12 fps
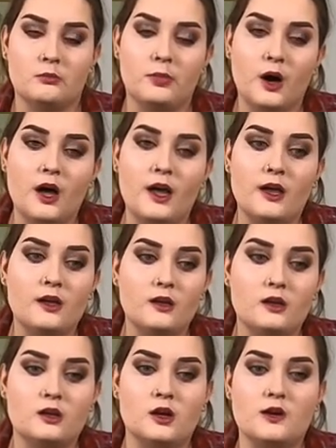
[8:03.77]
But,
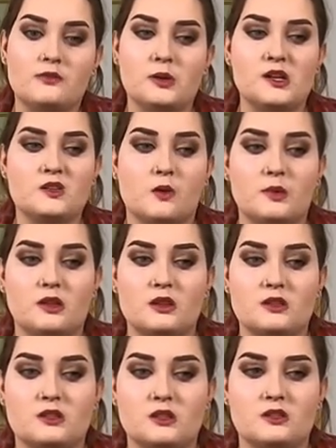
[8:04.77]
you know, everybody's going to be
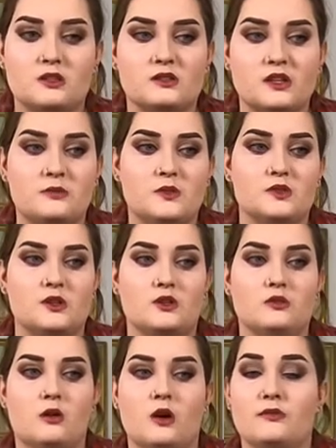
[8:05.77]
listening to the same music
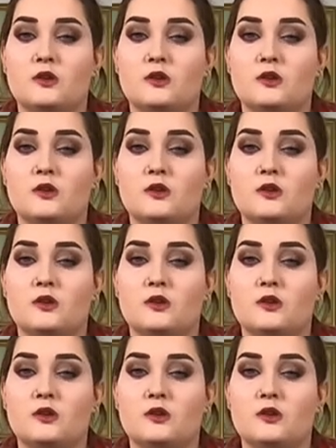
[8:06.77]
you are.